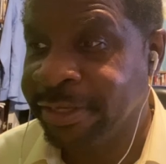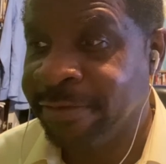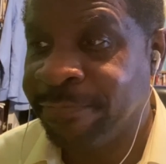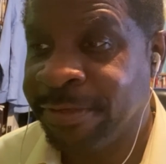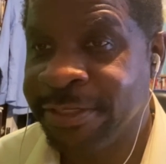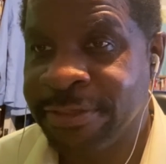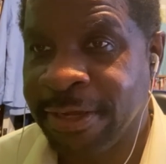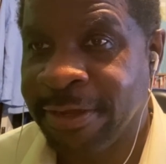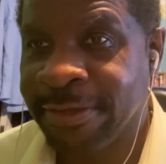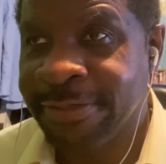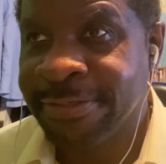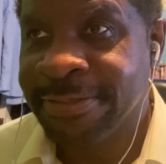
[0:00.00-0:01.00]
good for this
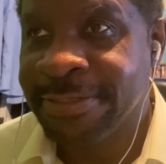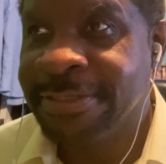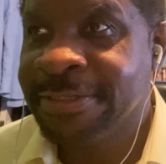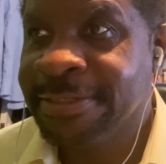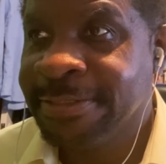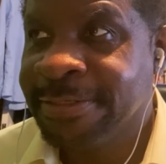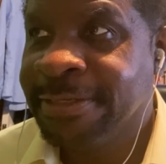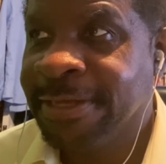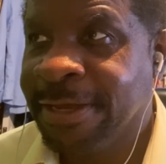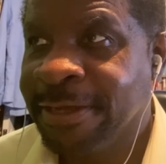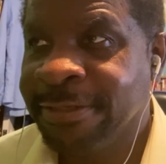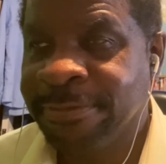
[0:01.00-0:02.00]

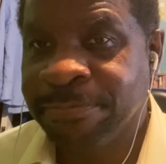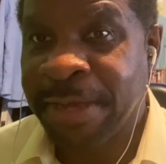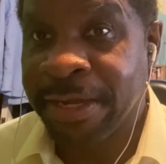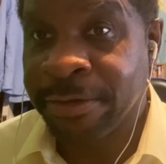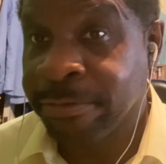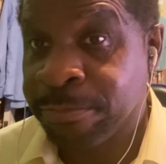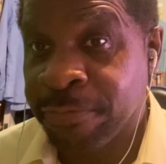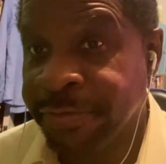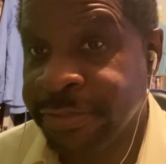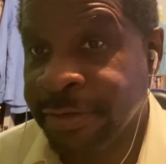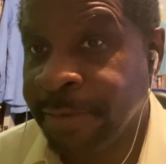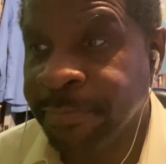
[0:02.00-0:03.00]
Batgirl movie,
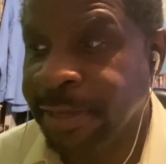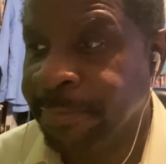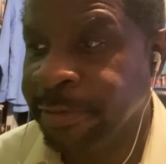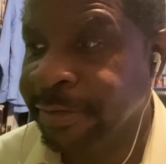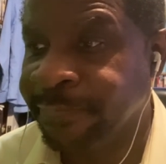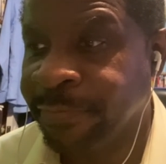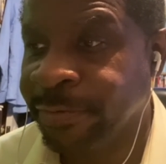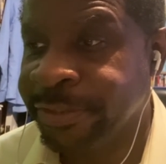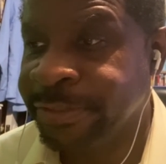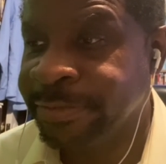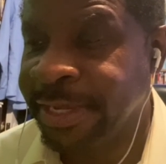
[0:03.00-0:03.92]
so I'm looking forward to it.